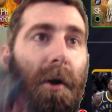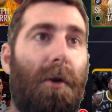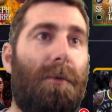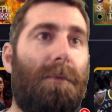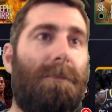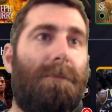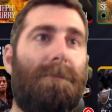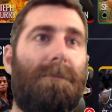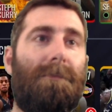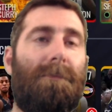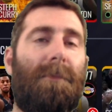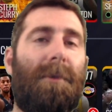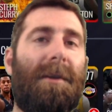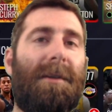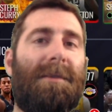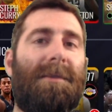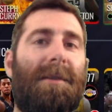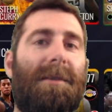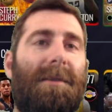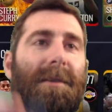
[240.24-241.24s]
Oh, what
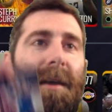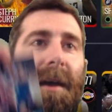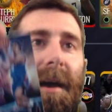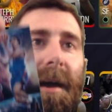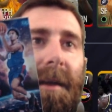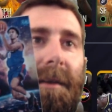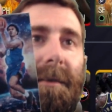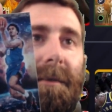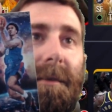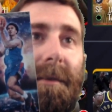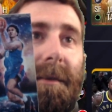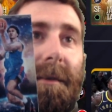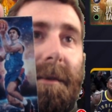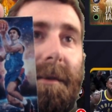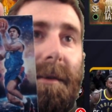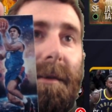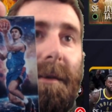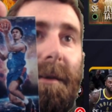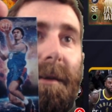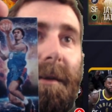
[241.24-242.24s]
is this card?
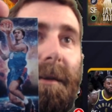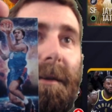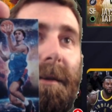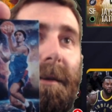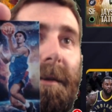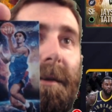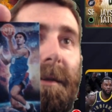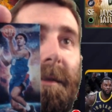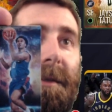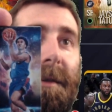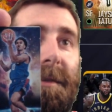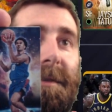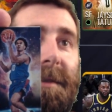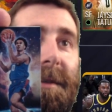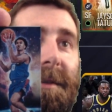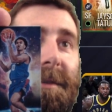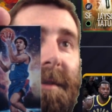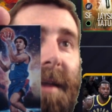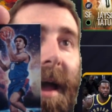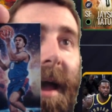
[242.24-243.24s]
This
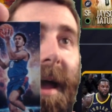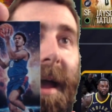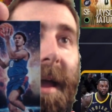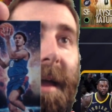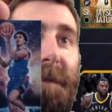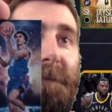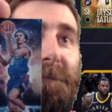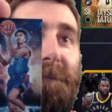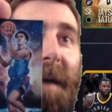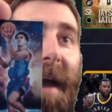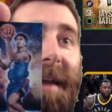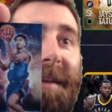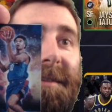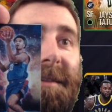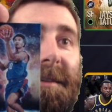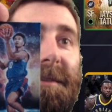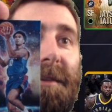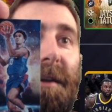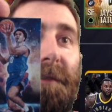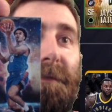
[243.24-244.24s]
is a
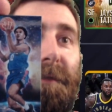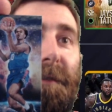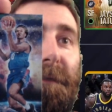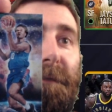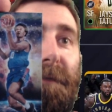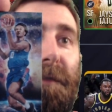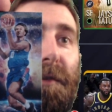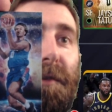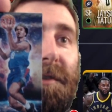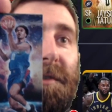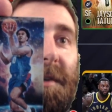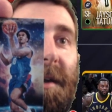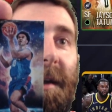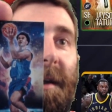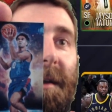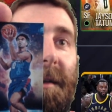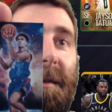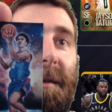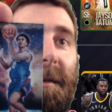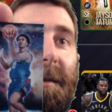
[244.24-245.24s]
Faces of the
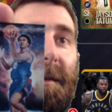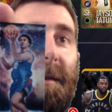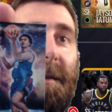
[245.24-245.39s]
Future...